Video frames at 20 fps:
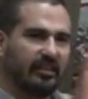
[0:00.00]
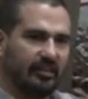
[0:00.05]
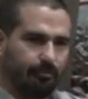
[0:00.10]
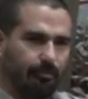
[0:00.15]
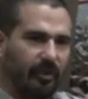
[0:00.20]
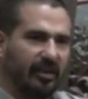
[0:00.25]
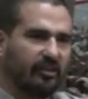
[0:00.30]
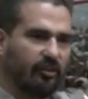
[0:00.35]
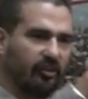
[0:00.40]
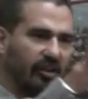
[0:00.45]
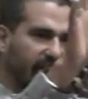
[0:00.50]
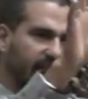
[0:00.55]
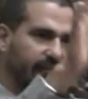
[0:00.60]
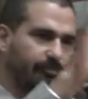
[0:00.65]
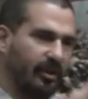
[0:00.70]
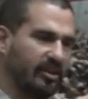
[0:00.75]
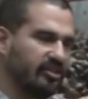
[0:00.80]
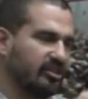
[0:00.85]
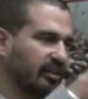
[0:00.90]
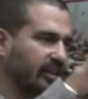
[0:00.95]
it's particularly a
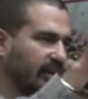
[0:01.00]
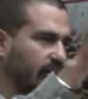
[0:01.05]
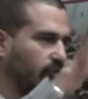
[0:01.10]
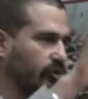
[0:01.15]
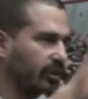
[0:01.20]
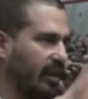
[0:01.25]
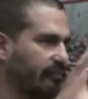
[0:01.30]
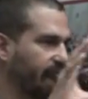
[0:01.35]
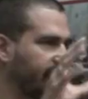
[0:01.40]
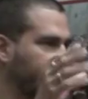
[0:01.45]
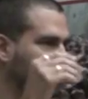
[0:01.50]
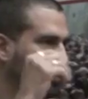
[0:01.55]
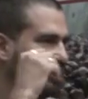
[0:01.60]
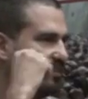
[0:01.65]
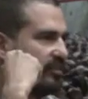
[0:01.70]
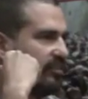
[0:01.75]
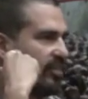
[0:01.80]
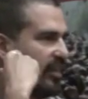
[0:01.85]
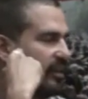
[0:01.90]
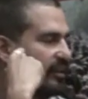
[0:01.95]
spatial
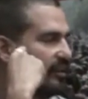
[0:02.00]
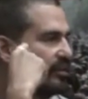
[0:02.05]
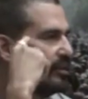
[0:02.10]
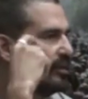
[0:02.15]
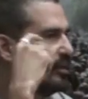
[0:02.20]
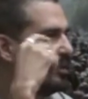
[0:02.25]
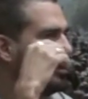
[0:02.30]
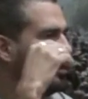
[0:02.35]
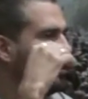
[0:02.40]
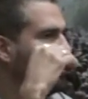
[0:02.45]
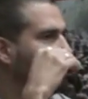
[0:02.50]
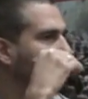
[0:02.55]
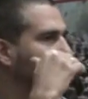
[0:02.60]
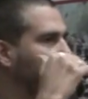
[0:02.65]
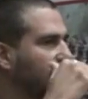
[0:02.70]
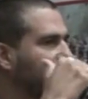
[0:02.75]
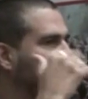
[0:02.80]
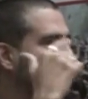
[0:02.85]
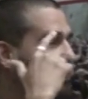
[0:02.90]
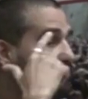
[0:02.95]
cartographical thing,
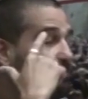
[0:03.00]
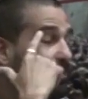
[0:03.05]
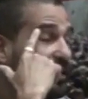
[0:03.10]
but then